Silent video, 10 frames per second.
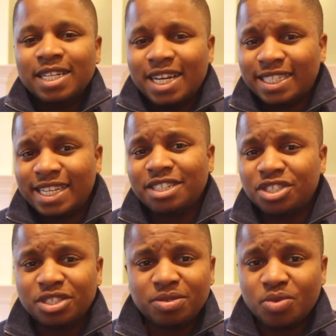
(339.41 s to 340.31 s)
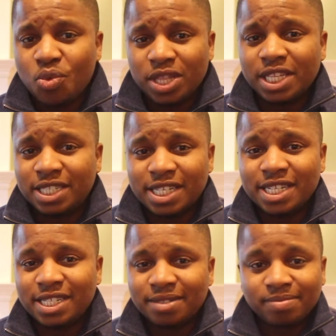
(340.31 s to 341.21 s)
Essentially what this
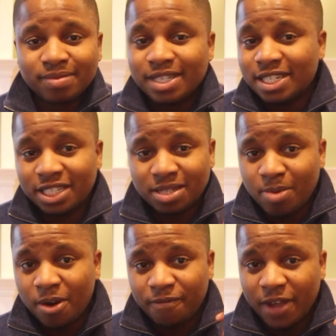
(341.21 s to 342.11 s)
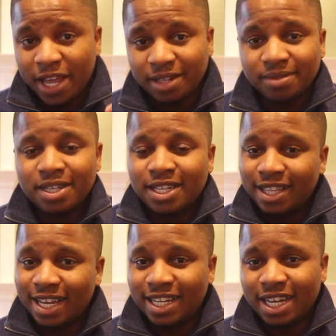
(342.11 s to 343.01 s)
is a smart fan
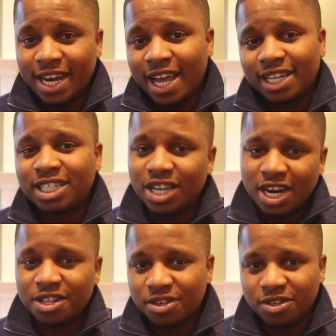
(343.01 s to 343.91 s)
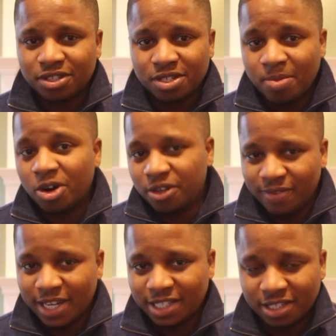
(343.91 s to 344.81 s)
that can connect to other smart
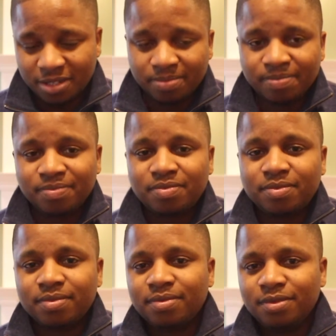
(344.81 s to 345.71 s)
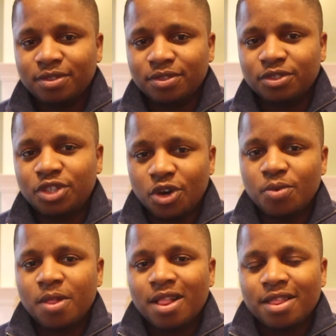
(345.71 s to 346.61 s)
devices.
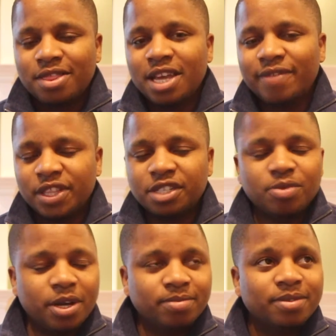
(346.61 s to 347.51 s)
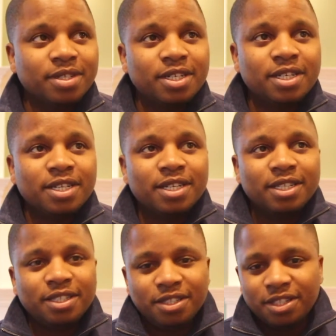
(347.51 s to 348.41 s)
So think of it this way.
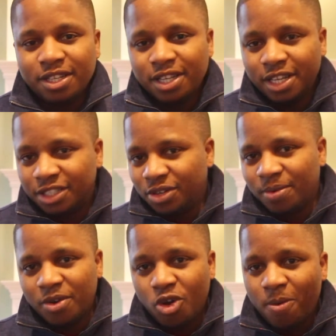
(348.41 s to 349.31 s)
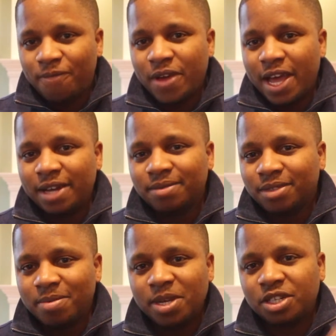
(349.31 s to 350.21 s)
It's your normal
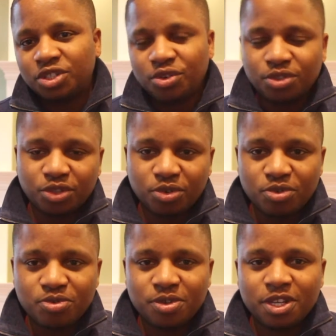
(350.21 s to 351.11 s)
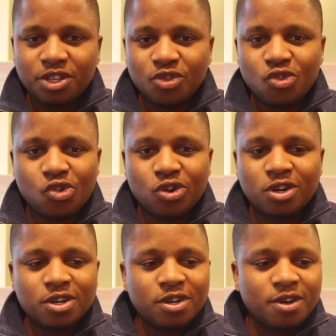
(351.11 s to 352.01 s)
fan, can be controlled through
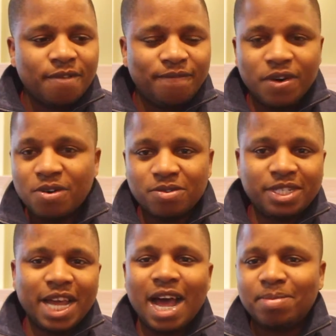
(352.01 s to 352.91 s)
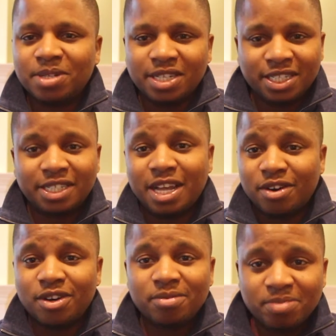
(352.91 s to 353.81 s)
your phone, tablet,
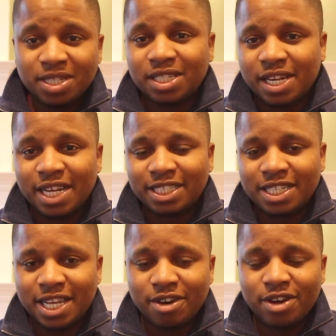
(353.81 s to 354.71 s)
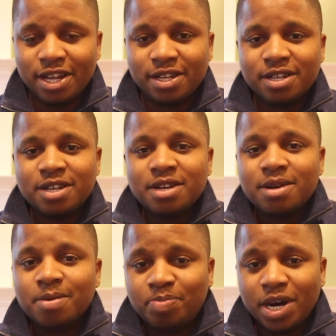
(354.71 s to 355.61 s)
etc. because it connects to the internet.
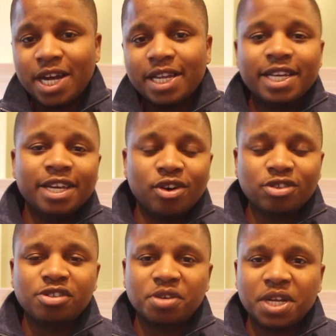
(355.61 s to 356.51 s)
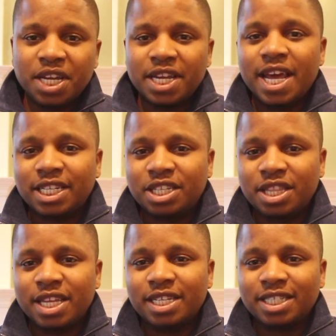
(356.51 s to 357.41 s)
But it also can connect to
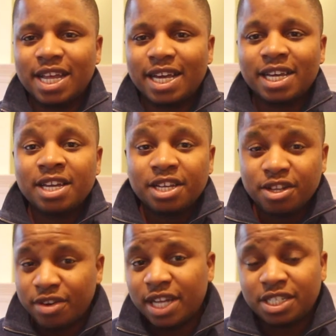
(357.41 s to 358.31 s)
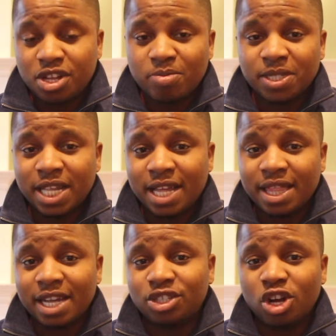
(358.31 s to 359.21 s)
things like your Nest thermostat
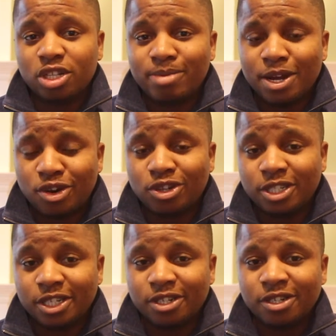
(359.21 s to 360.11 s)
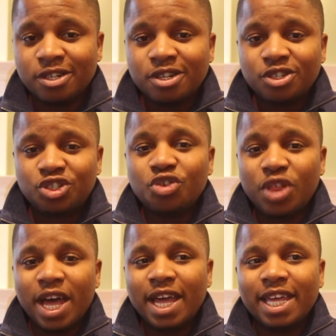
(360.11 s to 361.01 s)
that I talked about earlier, so
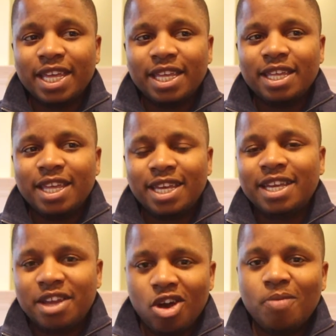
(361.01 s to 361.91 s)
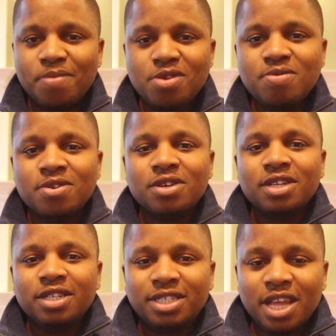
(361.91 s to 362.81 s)
that it can help you
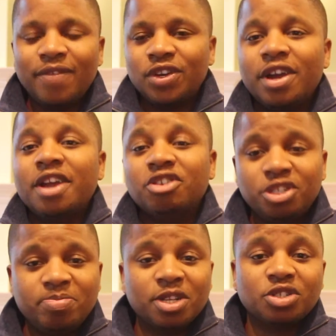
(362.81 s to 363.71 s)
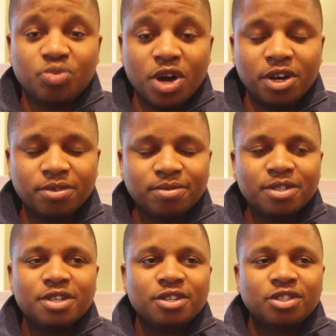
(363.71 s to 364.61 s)
save energy bill as well.
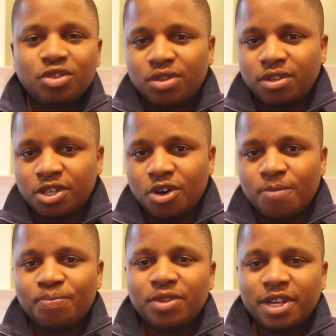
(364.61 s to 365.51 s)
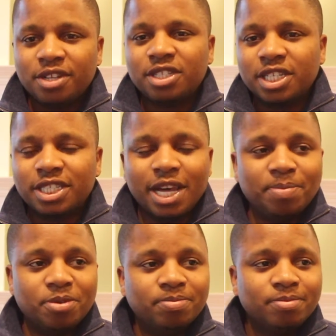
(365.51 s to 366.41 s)
So here's an
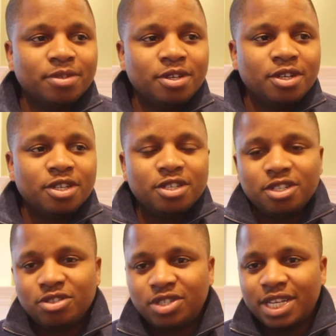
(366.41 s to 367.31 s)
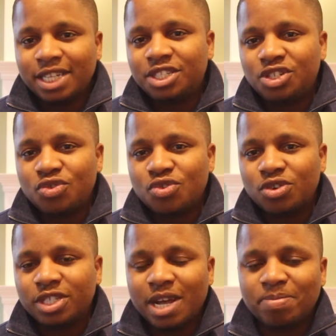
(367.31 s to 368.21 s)
example. You set
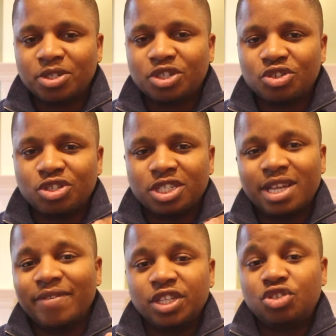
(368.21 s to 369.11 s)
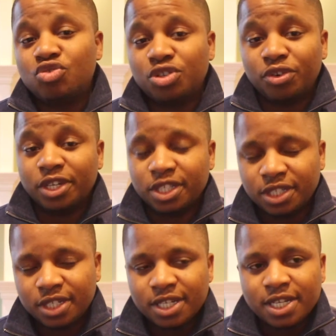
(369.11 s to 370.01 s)
your temperature to 72
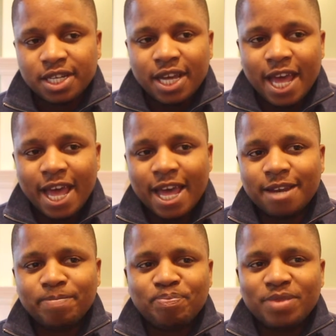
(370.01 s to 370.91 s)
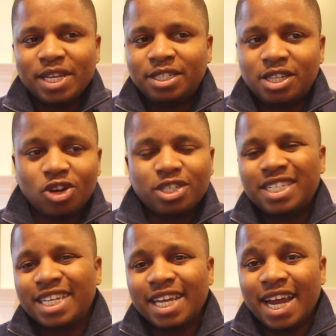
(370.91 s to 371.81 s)
degrees and it starts
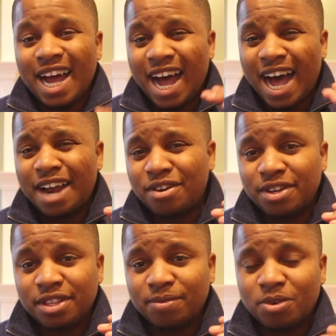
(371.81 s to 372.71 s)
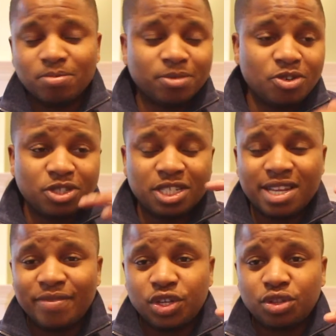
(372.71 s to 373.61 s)
to get hotter in the room, goes to
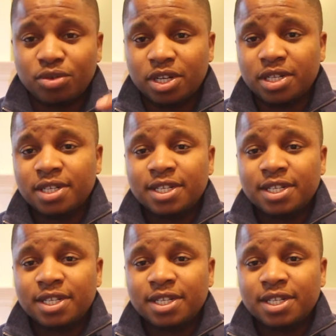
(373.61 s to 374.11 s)
73.